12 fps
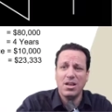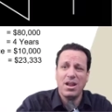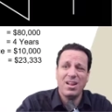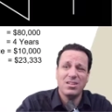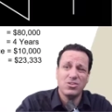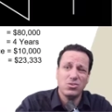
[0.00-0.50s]
at
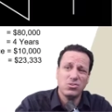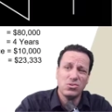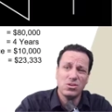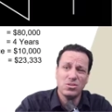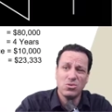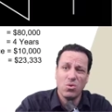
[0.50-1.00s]
its
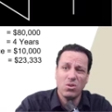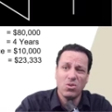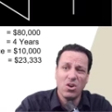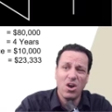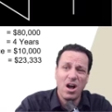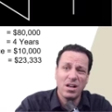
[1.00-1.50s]

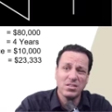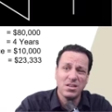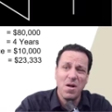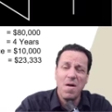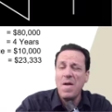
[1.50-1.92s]
historical cost.